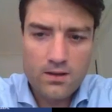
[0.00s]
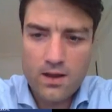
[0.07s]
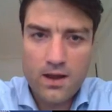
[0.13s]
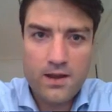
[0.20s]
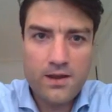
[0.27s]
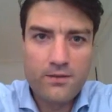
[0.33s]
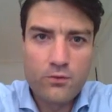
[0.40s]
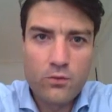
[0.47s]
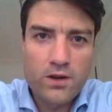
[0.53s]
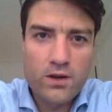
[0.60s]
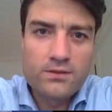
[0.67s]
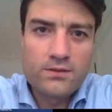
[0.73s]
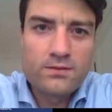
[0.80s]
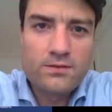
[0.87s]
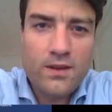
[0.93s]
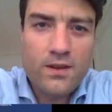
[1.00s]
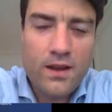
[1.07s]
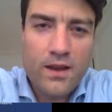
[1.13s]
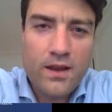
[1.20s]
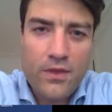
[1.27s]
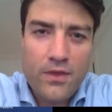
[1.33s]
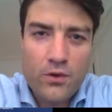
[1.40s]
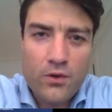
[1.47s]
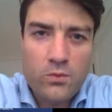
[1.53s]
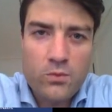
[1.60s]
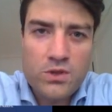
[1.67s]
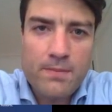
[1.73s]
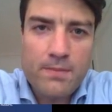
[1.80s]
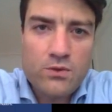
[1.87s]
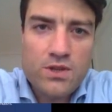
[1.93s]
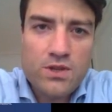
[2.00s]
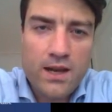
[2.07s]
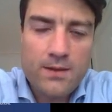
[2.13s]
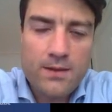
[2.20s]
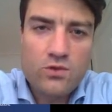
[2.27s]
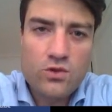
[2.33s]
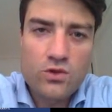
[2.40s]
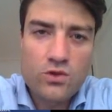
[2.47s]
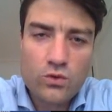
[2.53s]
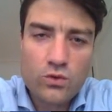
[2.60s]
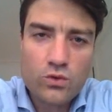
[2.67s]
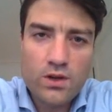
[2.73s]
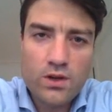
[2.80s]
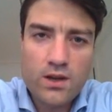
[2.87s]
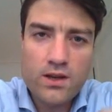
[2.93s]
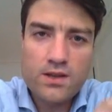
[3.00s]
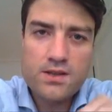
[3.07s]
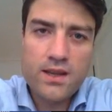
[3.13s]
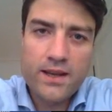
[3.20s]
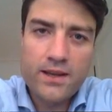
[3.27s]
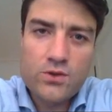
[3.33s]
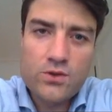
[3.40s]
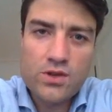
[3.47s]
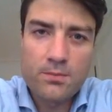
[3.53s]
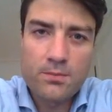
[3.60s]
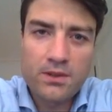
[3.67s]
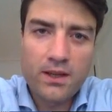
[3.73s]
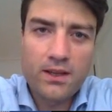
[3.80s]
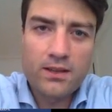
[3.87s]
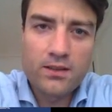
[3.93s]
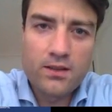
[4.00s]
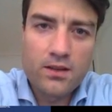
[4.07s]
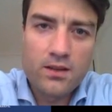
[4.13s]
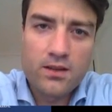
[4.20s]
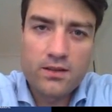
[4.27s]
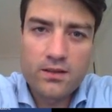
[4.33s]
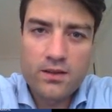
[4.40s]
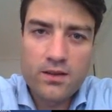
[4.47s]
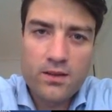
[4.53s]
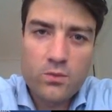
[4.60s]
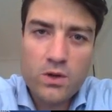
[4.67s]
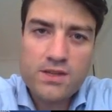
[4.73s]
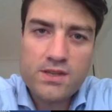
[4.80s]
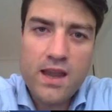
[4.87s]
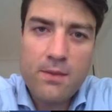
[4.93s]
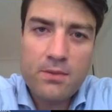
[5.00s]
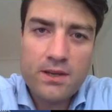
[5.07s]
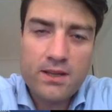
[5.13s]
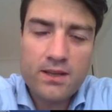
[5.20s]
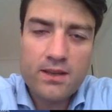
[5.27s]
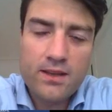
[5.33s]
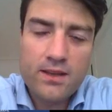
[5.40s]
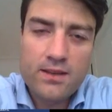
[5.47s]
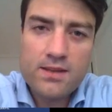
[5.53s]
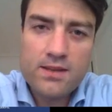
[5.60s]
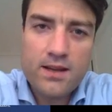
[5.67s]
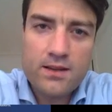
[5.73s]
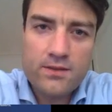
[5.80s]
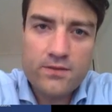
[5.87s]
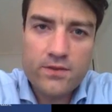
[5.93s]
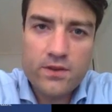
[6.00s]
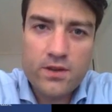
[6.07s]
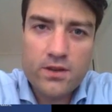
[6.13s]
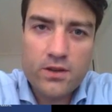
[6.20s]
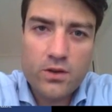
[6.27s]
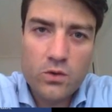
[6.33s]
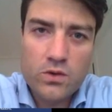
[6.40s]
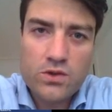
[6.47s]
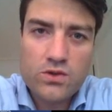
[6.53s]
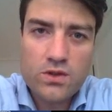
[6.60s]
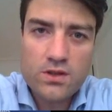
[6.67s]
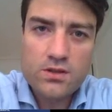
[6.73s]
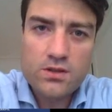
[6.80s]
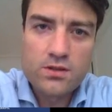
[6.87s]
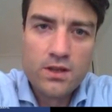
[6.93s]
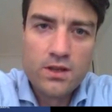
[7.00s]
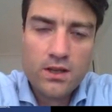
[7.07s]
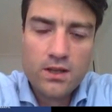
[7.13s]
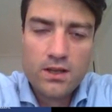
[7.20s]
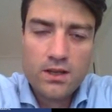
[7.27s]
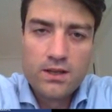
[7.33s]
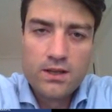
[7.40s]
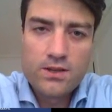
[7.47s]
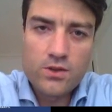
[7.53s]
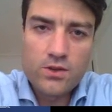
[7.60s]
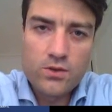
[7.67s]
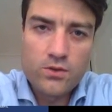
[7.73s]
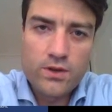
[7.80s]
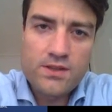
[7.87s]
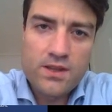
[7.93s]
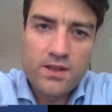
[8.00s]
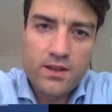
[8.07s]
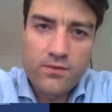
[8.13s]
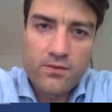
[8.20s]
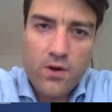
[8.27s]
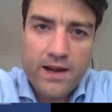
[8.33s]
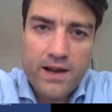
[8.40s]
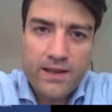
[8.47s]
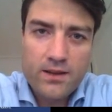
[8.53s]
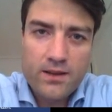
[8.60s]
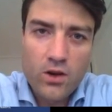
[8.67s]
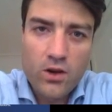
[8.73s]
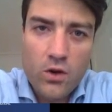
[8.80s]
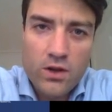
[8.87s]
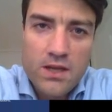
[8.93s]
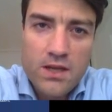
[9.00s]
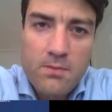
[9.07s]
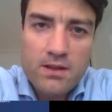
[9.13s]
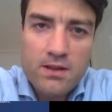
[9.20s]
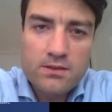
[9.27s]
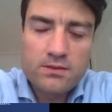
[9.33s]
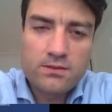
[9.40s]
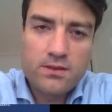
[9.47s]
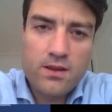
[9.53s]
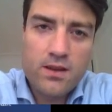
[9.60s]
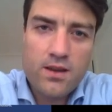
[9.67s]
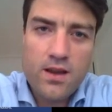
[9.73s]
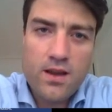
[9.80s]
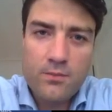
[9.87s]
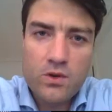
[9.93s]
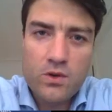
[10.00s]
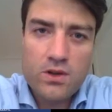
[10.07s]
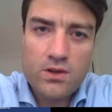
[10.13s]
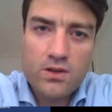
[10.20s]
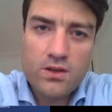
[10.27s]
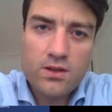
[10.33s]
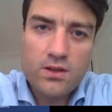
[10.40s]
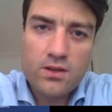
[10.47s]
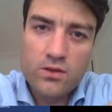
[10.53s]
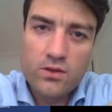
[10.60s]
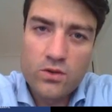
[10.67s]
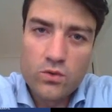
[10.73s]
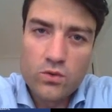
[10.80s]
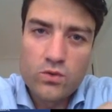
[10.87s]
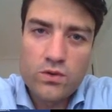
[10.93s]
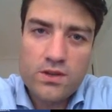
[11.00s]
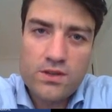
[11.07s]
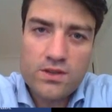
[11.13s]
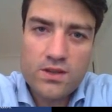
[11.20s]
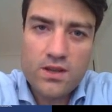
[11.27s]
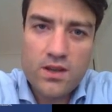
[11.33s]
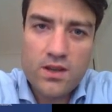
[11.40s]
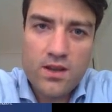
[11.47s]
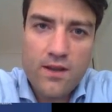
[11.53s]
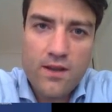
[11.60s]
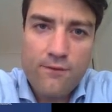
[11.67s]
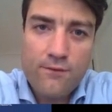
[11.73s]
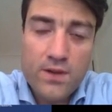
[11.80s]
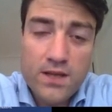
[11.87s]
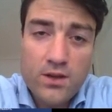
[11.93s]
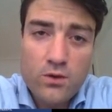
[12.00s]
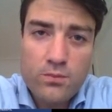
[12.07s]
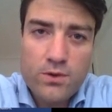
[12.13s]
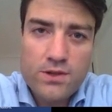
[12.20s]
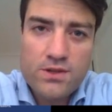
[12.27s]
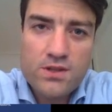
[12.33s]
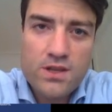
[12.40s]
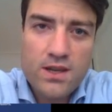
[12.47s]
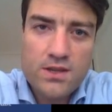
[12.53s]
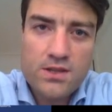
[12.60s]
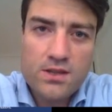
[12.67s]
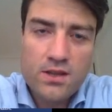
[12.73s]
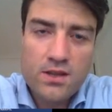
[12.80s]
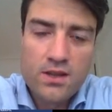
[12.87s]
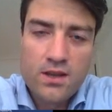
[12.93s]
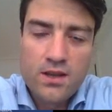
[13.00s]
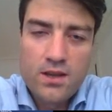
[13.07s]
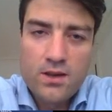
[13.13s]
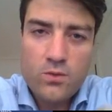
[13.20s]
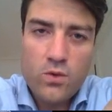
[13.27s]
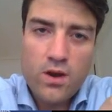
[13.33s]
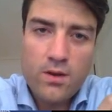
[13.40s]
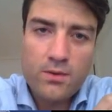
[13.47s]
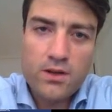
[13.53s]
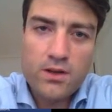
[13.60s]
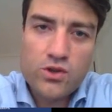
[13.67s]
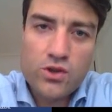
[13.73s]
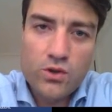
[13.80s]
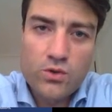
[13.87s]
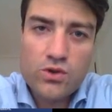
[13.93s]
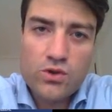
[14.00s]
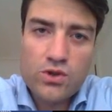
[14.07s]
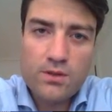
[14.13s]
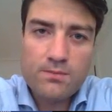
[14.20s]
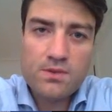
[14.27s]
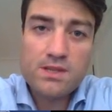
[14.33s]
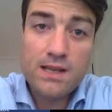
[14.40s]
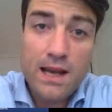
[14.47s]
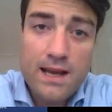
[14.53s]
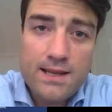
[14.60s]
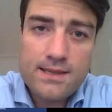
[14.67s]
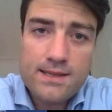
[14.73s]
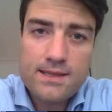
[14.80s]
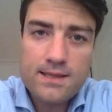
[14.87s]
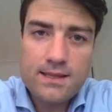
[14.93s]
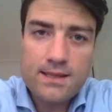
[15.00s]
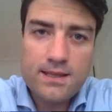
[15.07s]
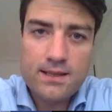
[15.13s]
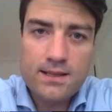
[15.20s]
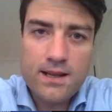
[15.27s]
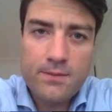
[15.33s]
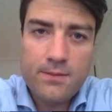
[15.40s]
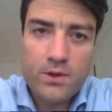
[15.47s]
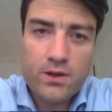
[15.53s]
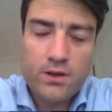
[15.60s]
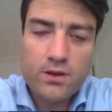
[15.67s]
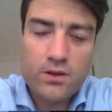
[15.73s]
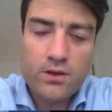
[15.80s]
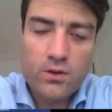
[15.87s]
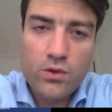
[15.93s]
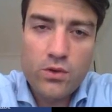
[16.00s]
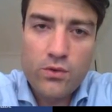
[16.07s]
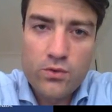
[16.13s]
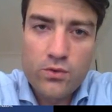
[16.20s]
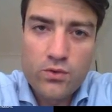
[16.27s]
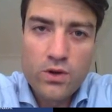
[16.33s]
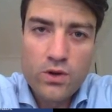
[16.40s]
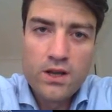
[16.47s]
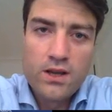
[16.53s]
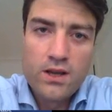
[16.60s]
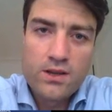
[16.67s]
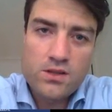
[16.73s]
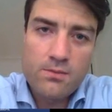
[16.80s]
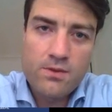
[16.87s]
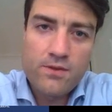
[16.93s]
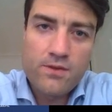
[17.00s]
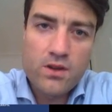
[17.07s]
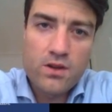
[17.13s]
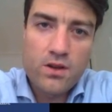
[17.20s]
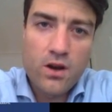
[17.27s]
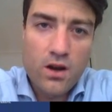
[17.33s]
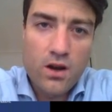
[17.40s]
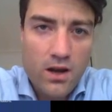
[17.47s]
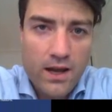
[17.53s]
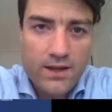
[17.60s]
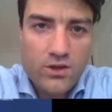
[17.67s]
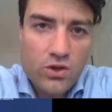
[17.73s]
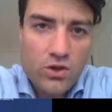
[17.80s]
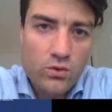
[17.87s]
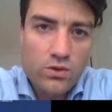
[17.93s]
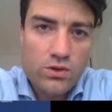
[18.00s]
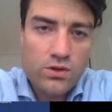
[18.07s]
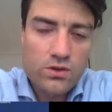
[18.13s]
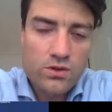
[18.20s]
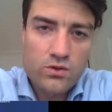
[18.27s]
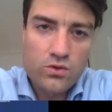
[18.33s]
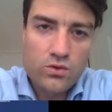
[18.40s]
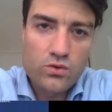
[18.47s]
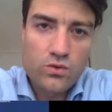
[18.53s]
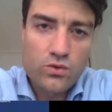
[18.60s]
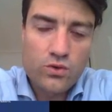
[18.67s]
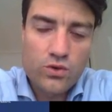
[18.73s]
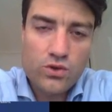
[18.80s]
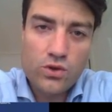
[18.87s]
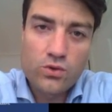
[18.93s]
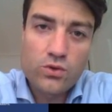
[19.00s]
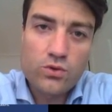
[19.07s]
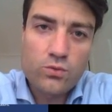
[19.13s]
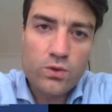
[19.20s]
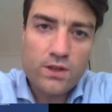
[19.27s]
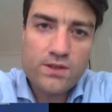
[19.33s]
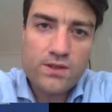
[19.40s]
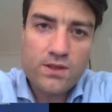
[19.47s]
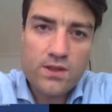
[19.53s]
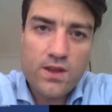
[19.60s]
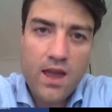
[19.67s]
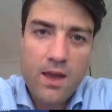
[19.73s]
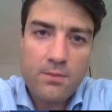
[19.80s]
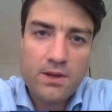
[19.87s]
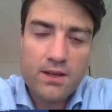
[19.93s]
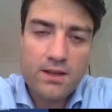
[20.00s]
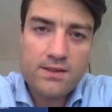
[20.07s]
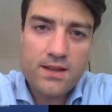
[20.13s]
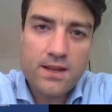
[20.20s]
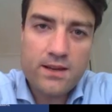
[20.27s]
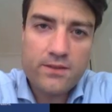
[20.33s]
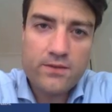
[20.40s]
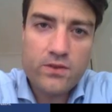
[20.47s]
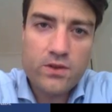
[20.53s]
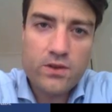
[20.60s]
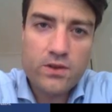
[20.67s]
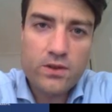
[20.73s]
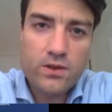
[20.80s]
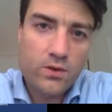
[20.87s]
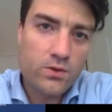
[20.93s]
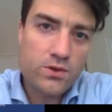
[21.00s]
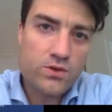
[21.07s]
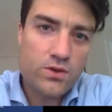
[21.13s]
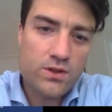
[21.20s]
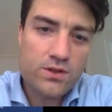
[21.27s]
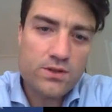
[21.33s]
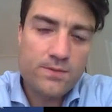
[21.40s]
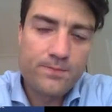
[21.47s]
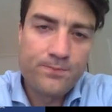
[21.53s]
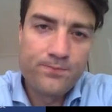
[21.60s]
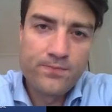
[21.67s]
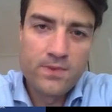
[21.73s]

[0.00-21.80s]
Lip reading: Hi everyone, I thought it was about time to do a status update on what's happening inside of CodersTrust. So instead of writing a long email, I'm gonna do this video presentation where I'm gonna show you some slides and I'm gonna go through some of the online tools to show you what's happening inside of CodersTrust.